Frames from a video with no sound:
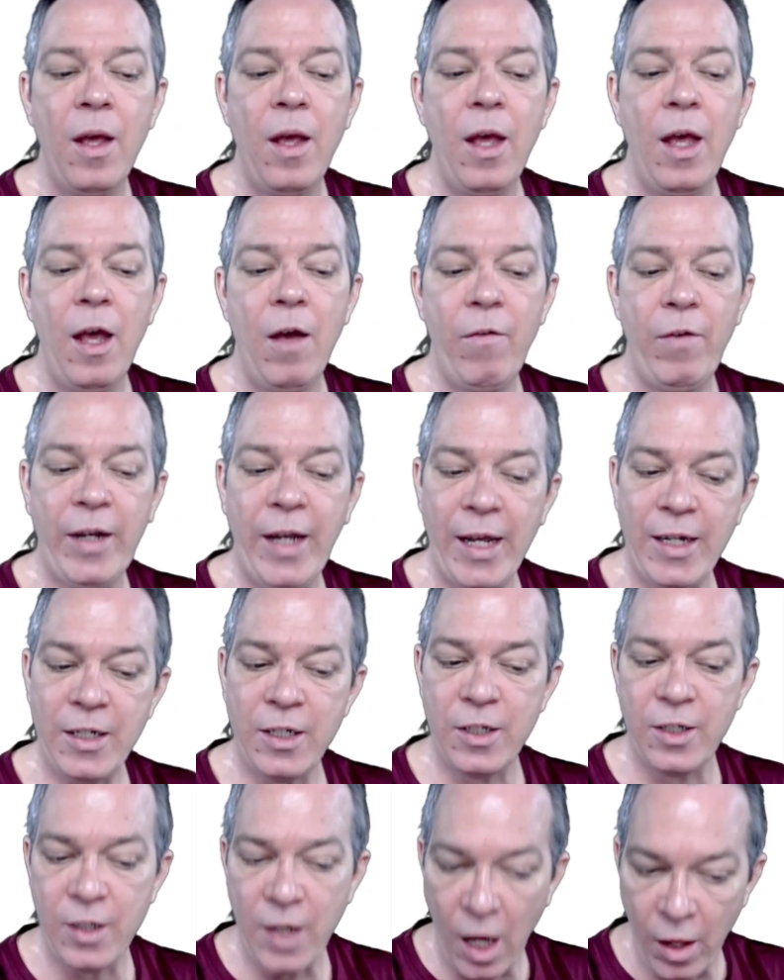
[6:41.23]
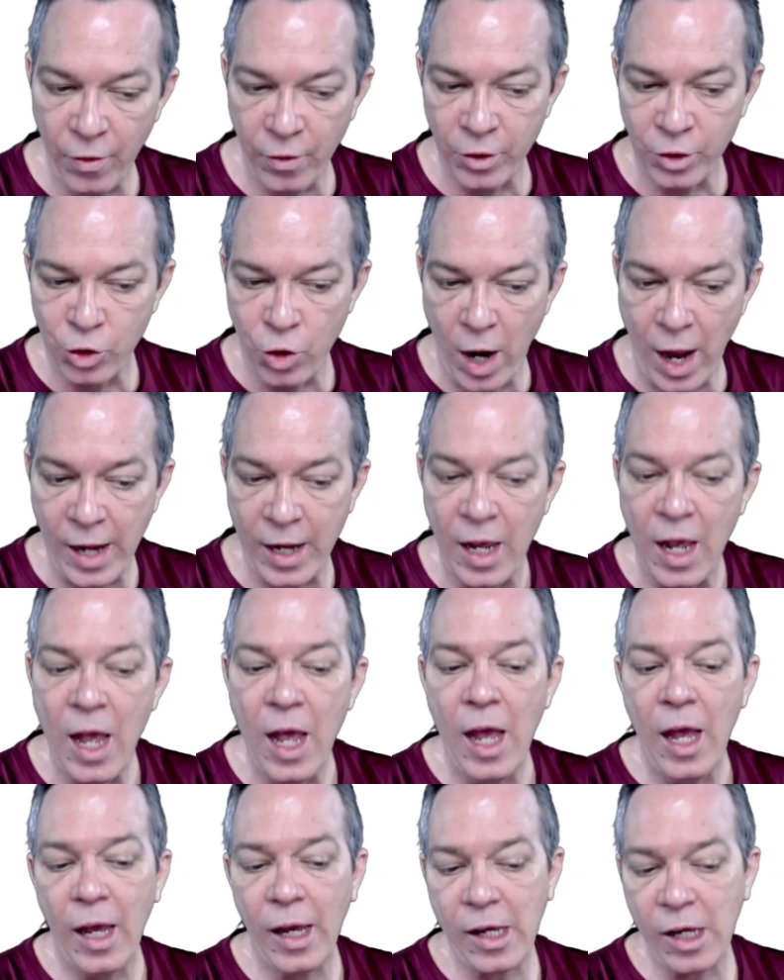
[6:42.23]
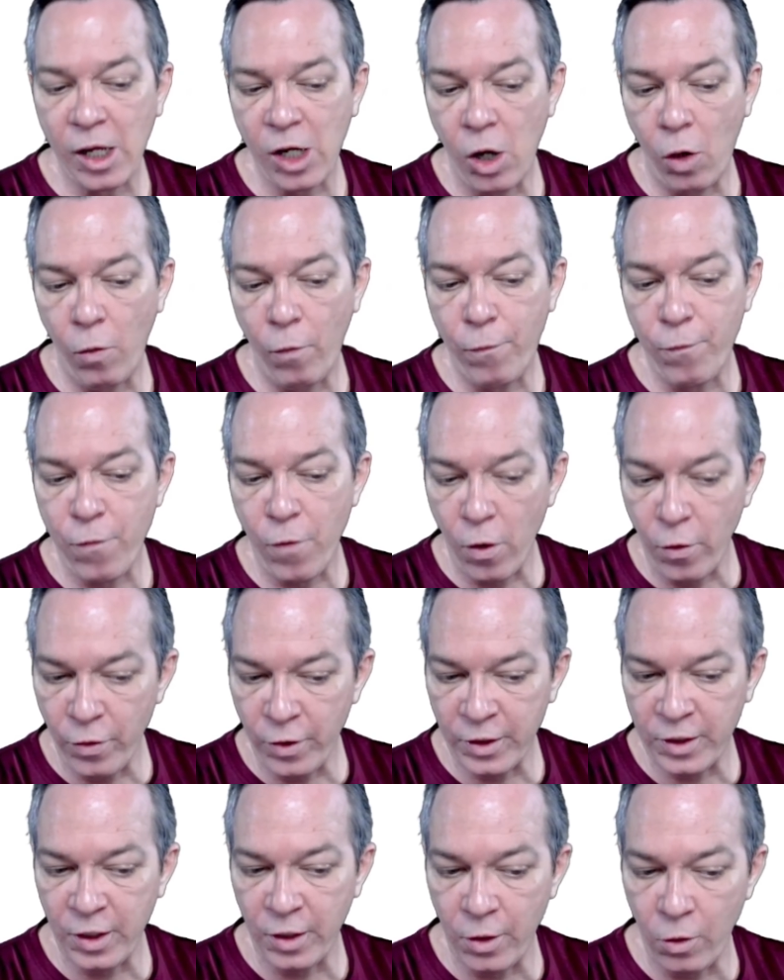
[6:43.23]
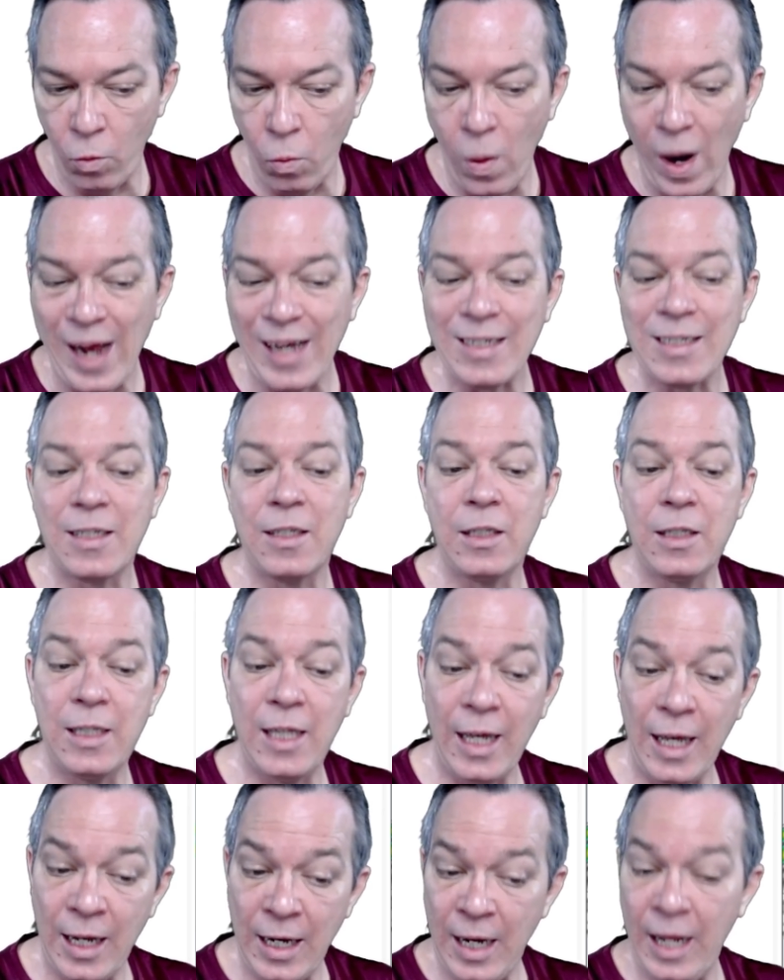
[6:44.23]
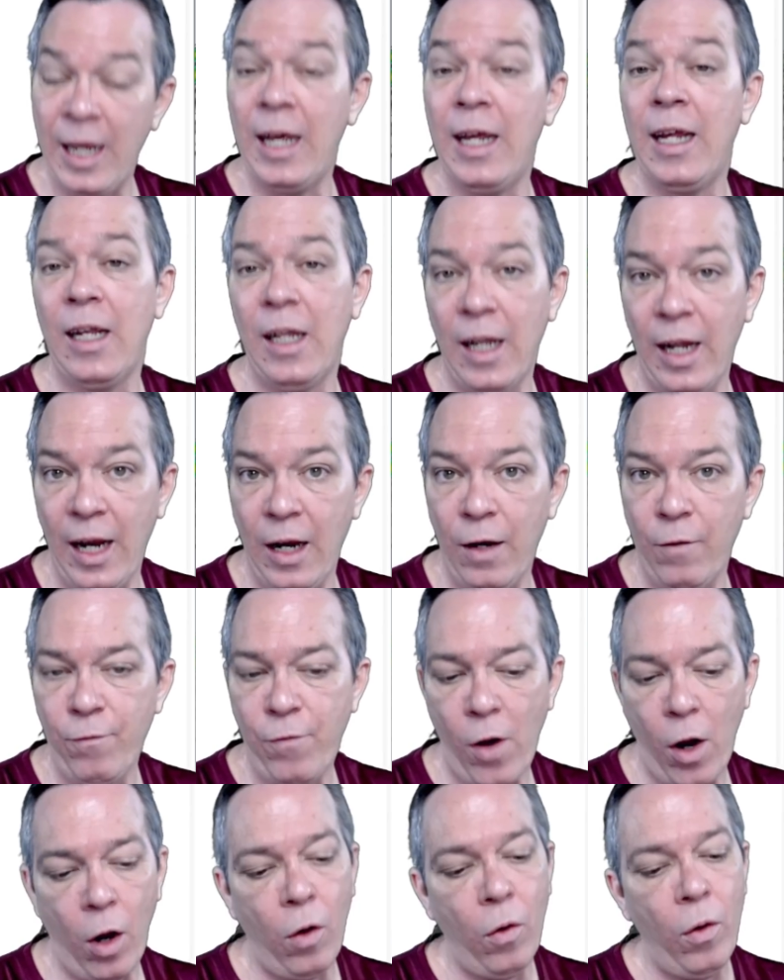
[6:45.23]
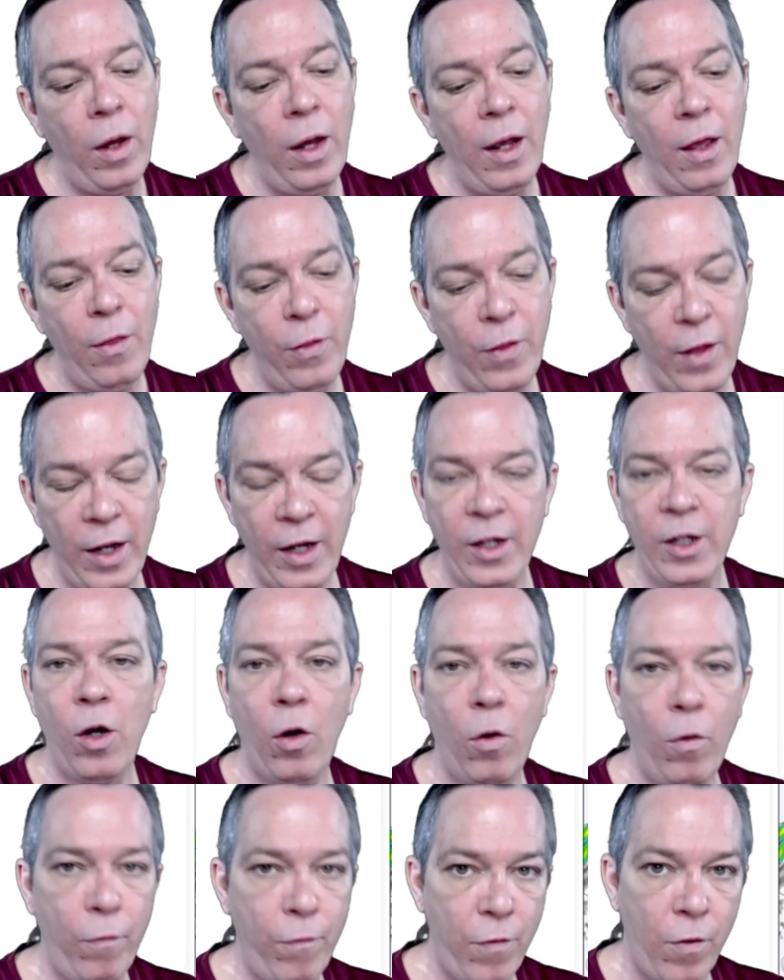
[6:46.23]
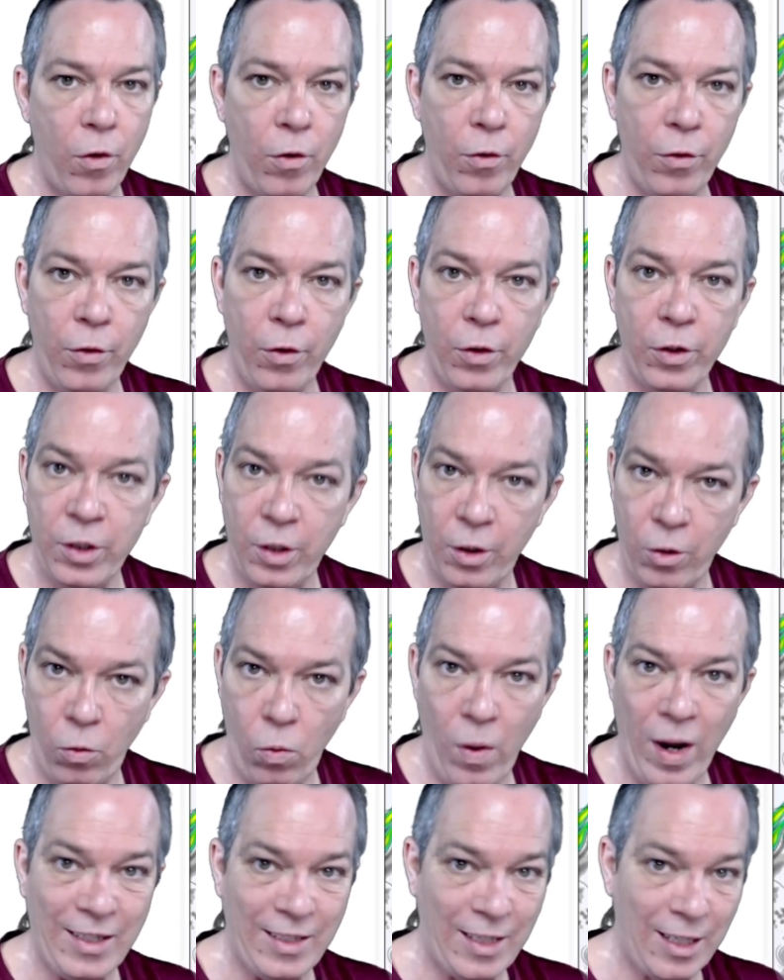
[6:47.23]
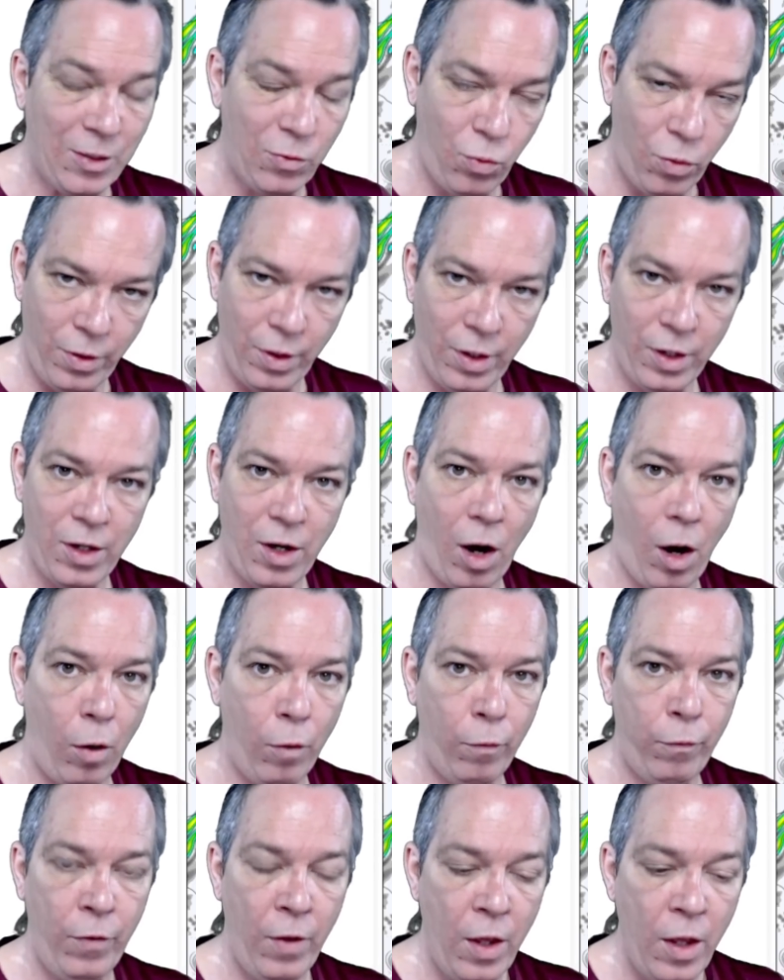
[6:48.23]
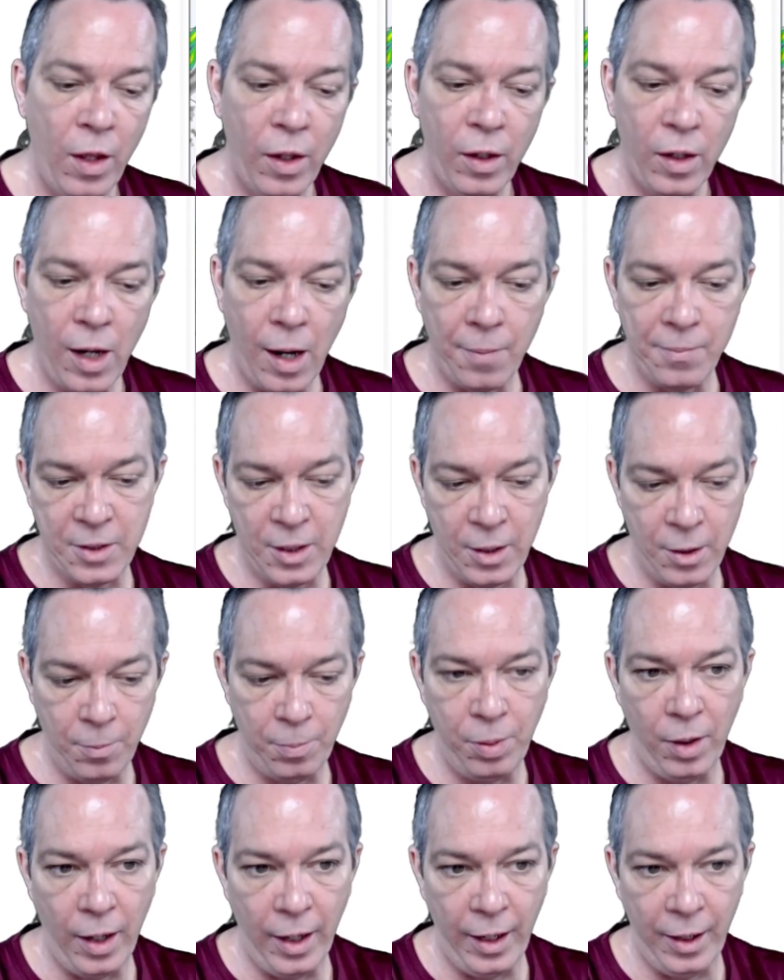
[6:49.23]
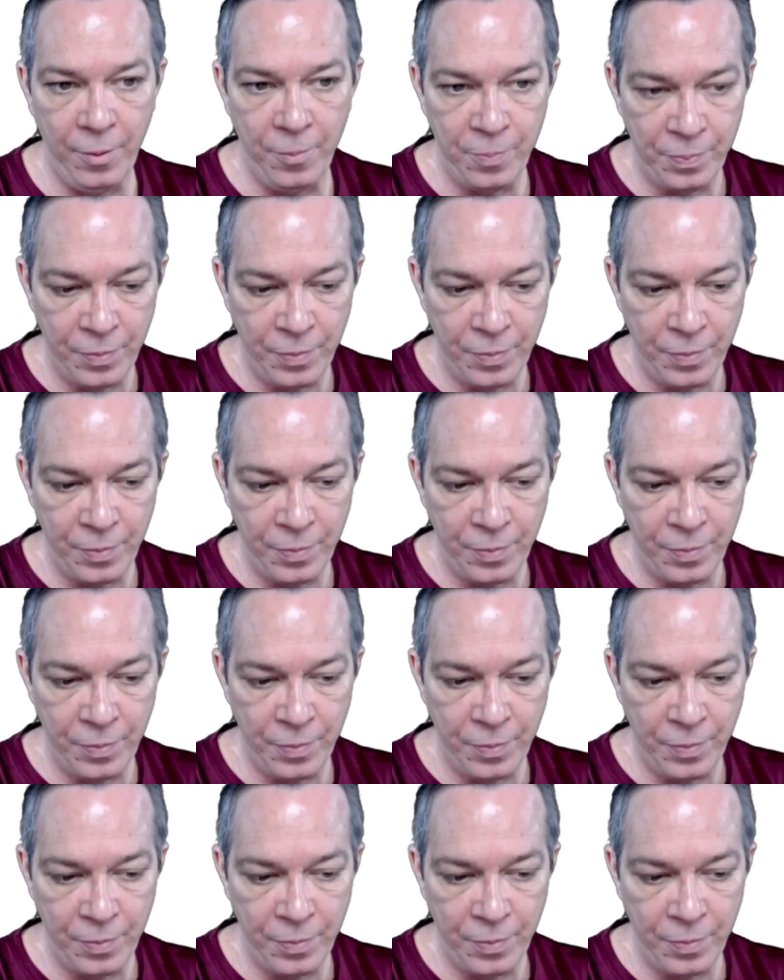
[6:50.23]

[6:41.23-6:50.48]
If it takes a southern track, it could go further to the west, then hit landfall, then go further to the west. That's where the Gulf comes into play.